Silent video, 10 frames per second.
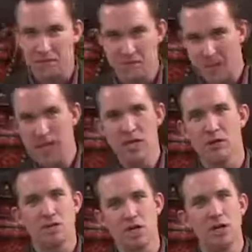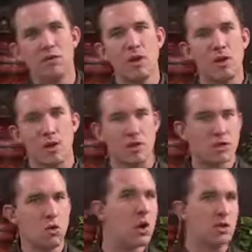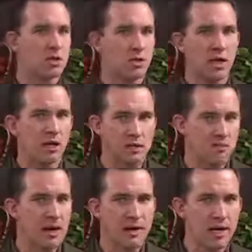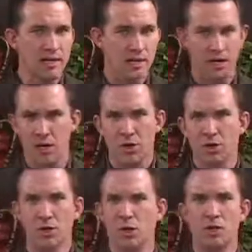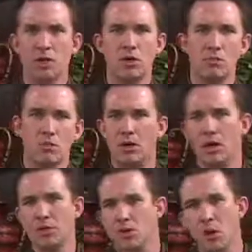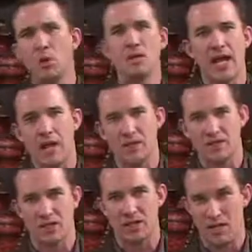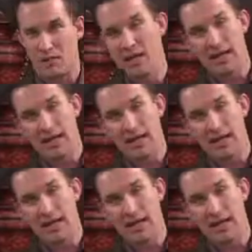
you spank your children, you're going to squash their little spirits and you're going to do untold damage to them.